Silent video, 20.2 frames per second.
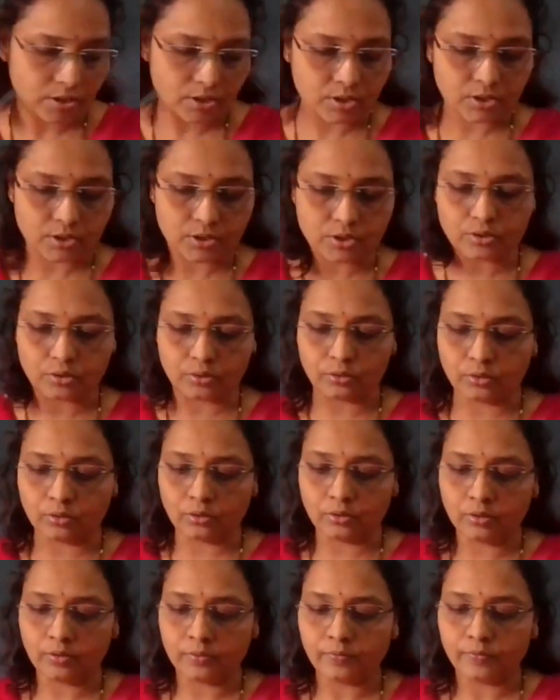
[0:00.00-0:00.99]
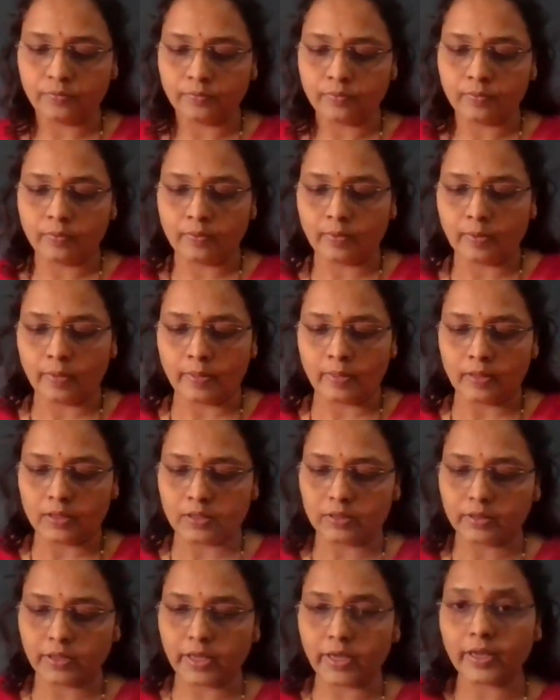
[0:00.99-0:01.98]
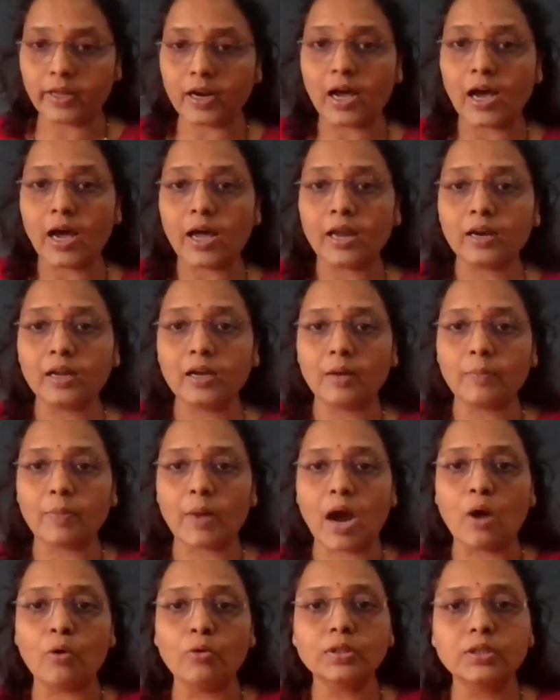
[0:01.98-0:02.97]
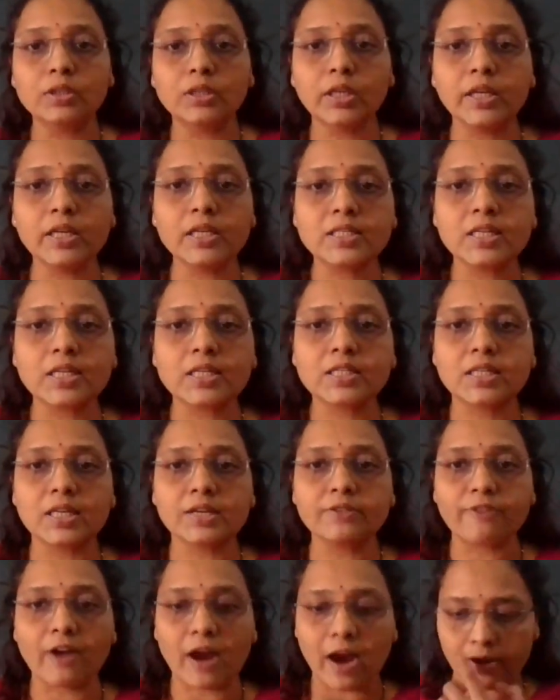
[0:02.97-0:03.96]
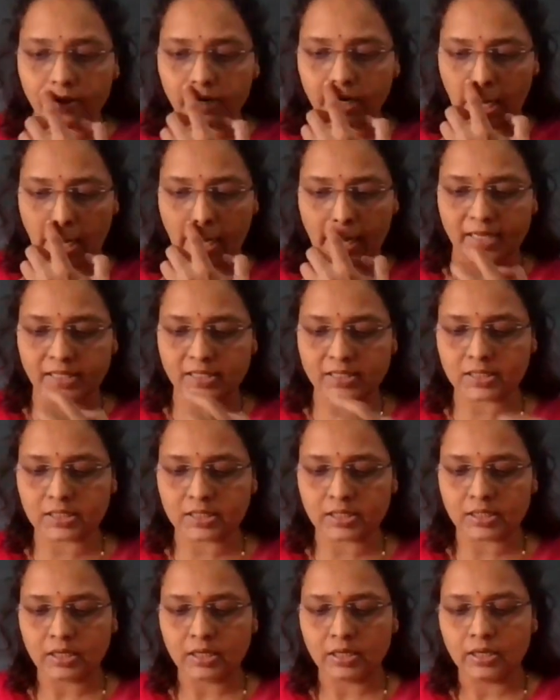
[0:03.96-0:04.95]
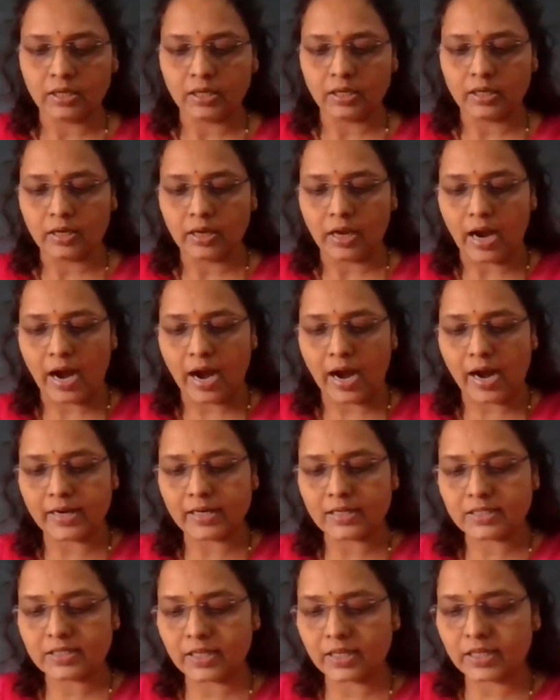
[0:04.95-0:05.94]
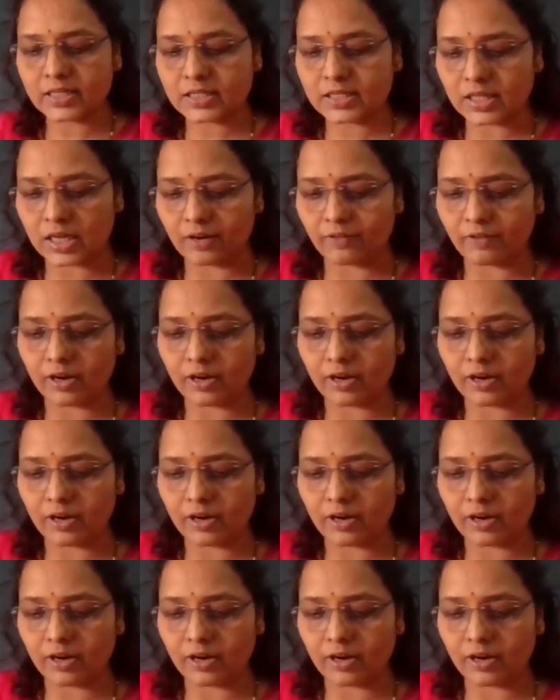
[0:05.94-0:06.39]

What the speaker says: So there are about 365 days and 6